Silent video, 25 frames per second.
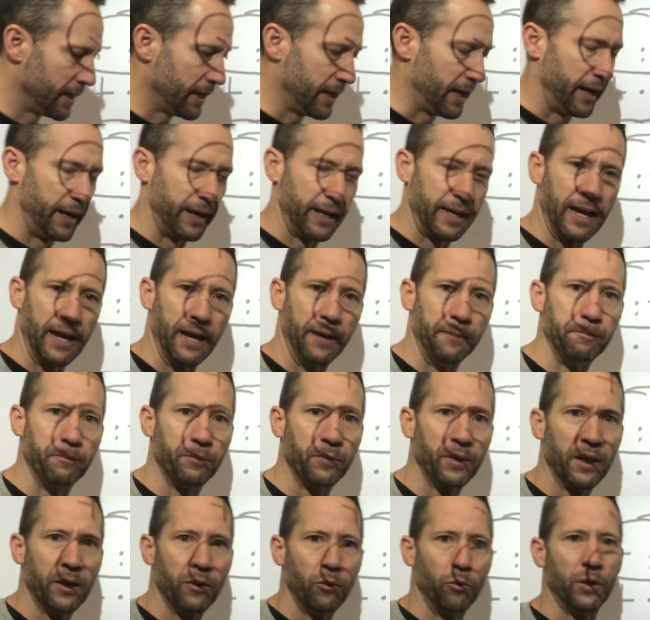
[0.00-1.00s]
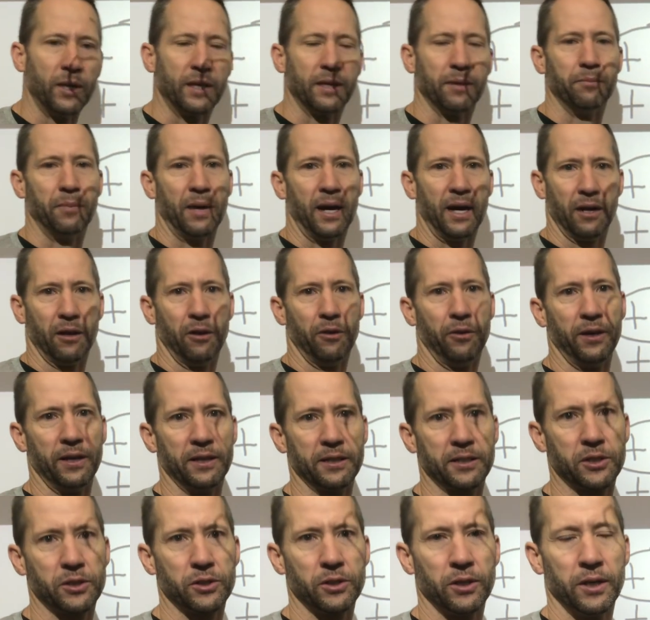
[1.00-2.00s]
And again, we can model
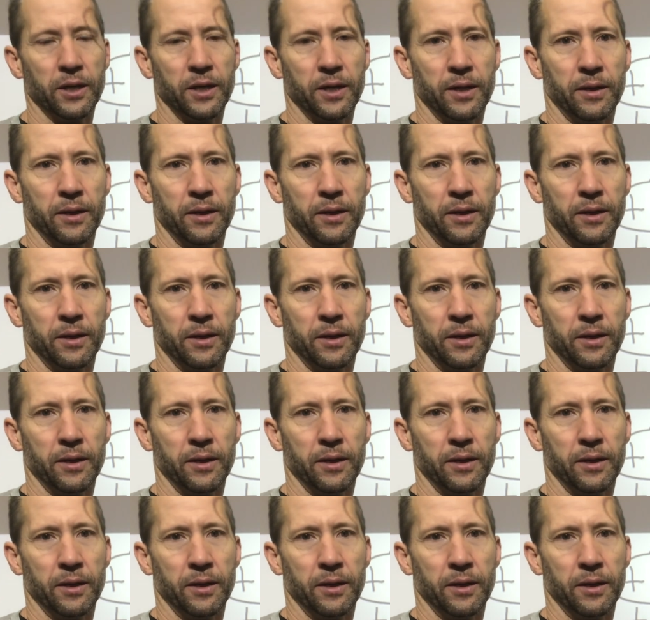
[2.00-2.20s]
this,